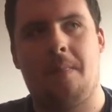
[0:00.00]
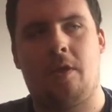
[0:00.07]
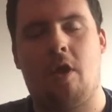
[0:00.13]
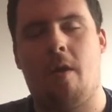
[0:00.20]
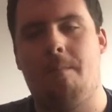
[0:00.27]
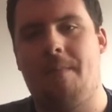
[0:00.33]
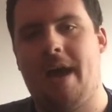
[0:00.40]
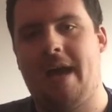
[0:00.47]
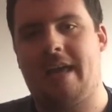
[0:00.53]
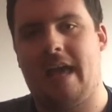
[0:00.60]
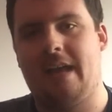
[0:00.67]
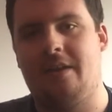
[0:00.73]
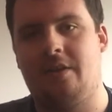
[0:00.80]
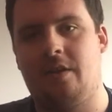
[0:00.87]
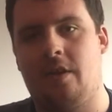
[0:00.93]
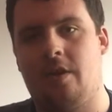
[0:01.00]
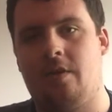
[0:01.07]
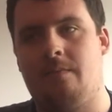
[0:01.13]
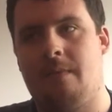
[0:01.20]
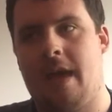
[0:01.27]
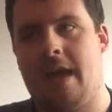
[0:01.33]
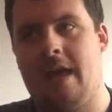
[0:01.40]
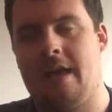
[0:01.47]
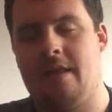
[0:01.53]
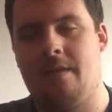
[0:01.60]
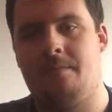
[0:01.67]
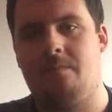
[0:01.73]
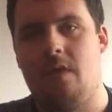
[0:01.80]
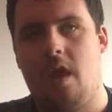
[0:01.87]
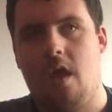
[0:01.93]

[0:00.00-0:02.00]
come back into